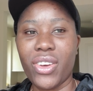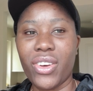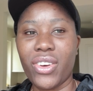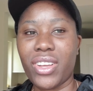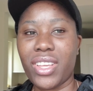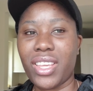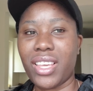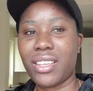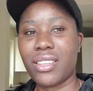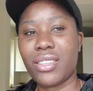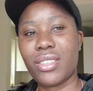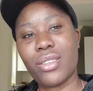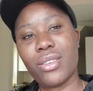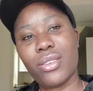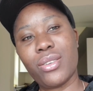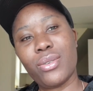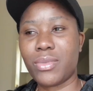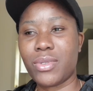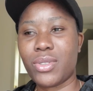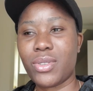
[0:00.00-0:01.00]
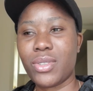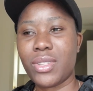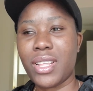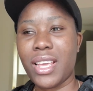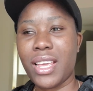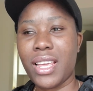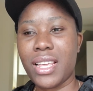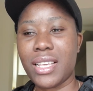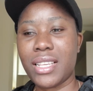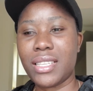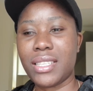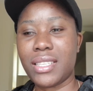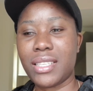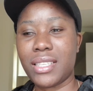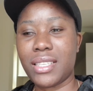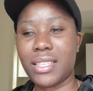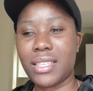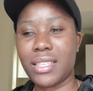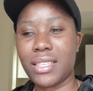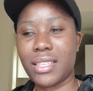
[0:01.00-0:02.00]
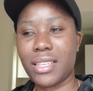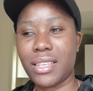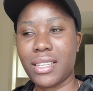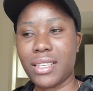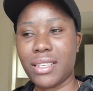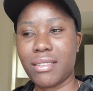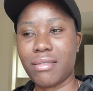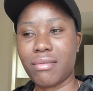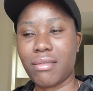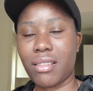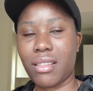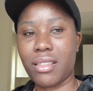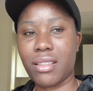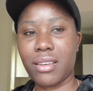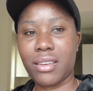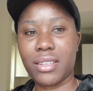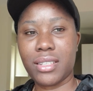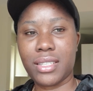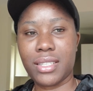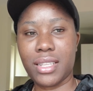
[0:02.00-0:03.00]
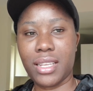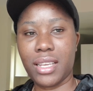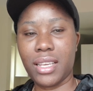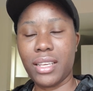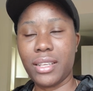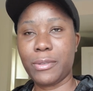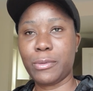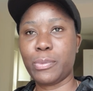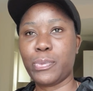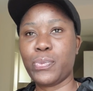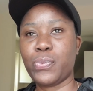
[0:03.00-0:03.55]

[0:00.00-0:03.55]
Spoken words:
Okay, so today is Thursday